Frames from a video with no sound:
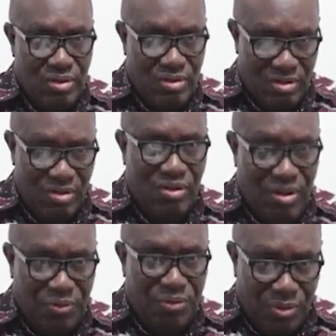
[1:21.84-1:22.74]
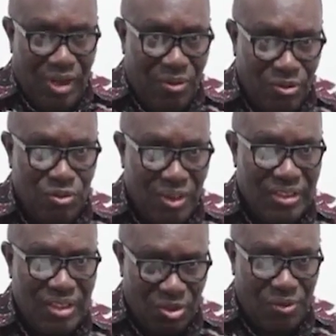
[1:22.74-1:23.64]
you know, if you, I want to
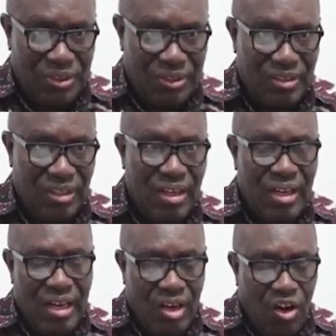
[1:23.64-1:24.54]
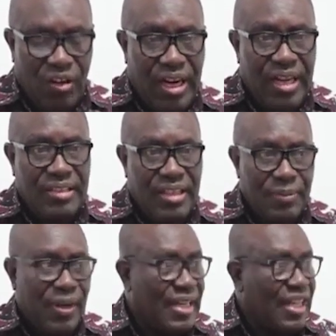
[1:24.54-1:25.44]
answer your question, Organized
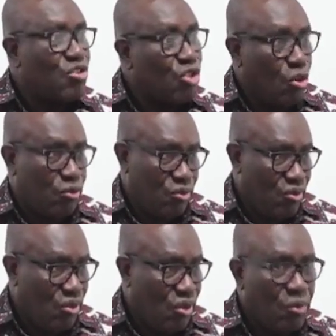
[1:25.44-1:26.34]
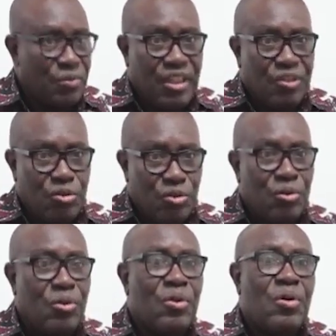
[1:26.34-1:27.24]
labor does not object to
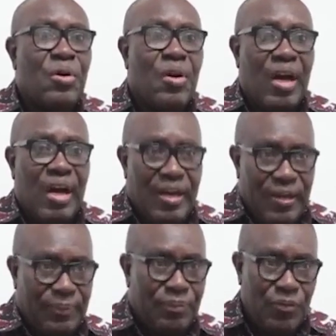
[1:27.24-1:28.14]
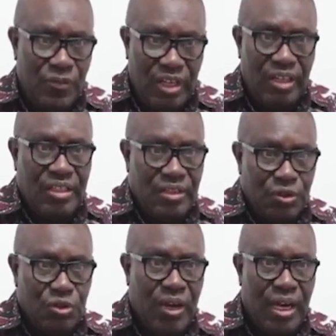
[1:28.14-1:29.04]
um, the
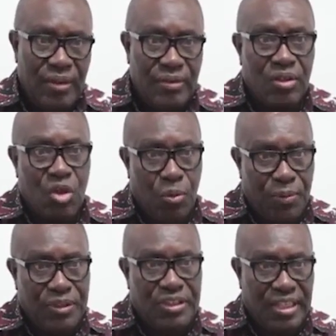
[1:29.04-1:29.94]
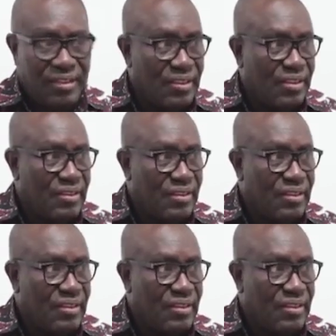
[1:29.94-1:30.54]
individual corporate trustees,